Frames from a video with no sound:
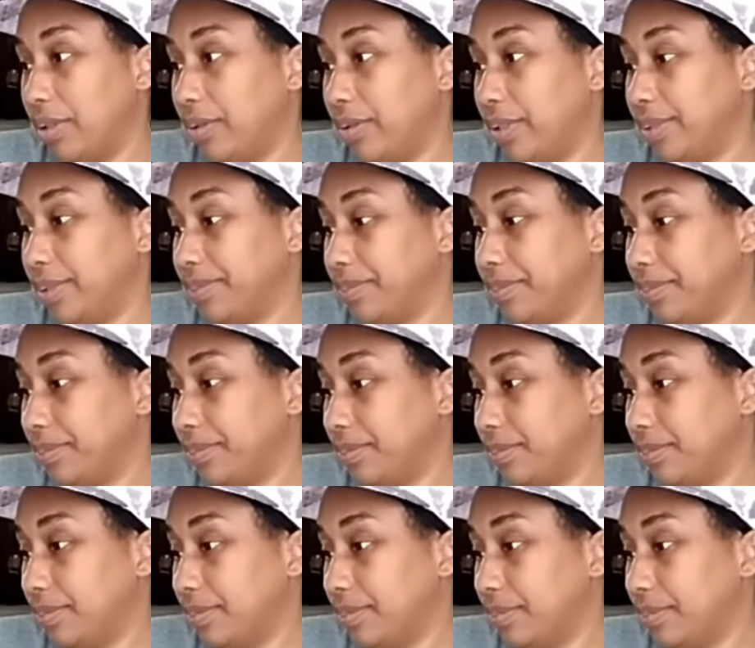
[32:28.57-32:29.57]

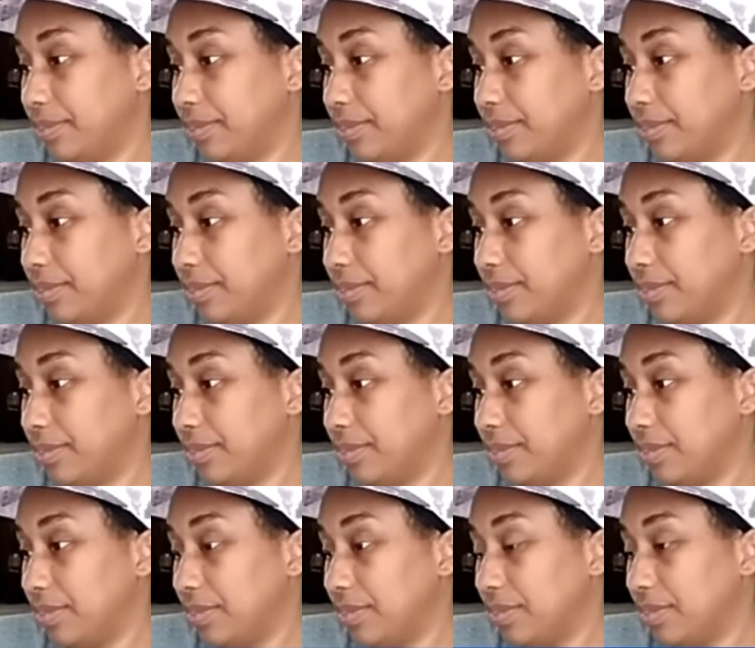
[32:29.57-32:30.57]

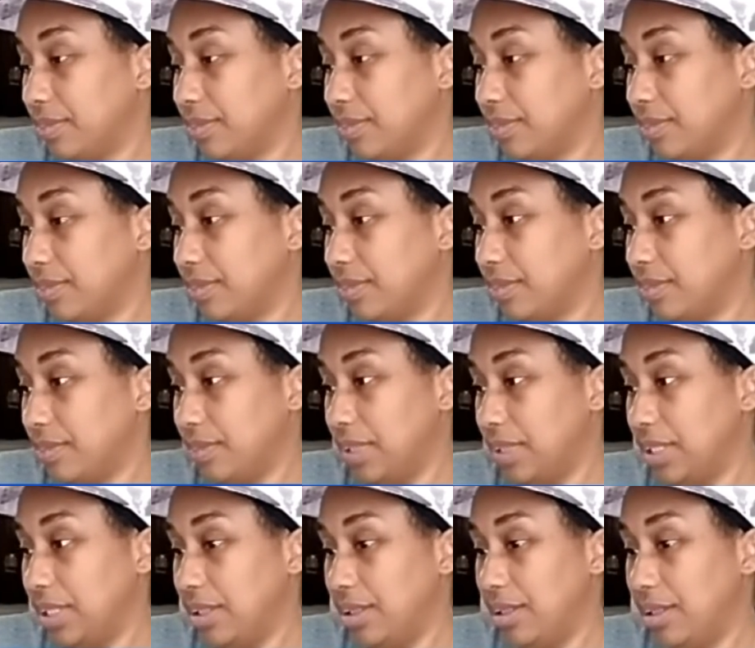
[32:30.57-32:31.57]

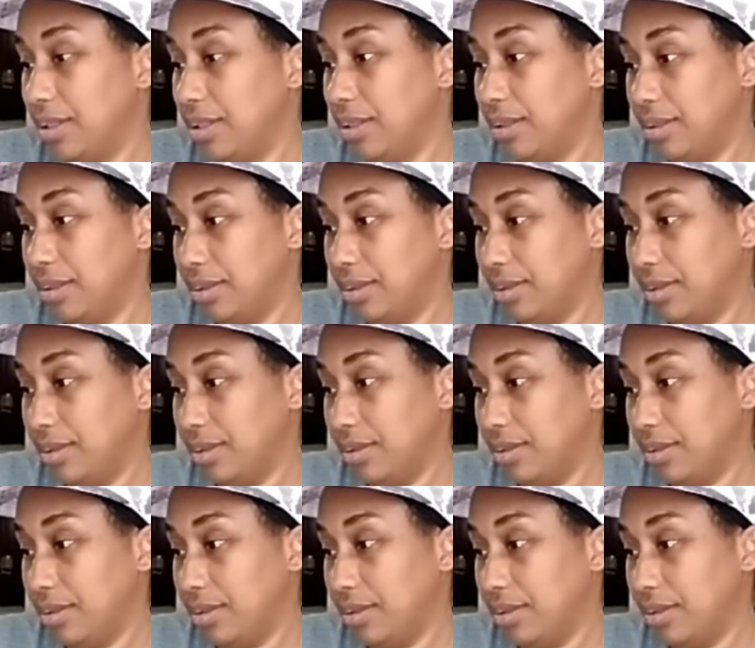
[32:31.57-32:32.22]
(silence)